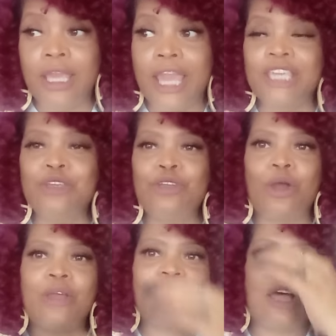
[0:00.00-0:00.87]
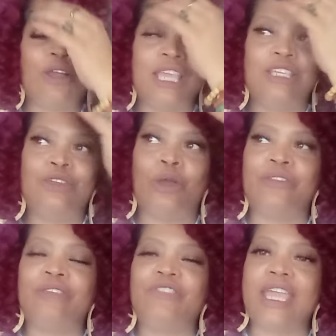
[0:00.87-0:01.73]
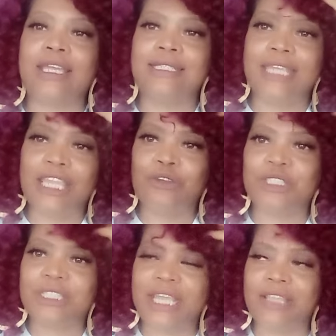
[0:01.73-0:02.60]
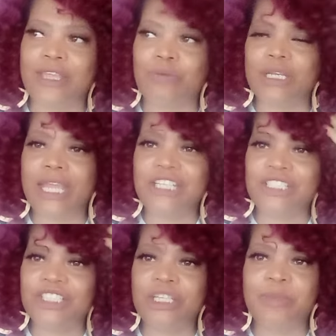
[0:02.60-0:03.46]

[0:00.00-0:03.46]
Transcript: And you know, as long, you know, if they continue to stay in their relationship,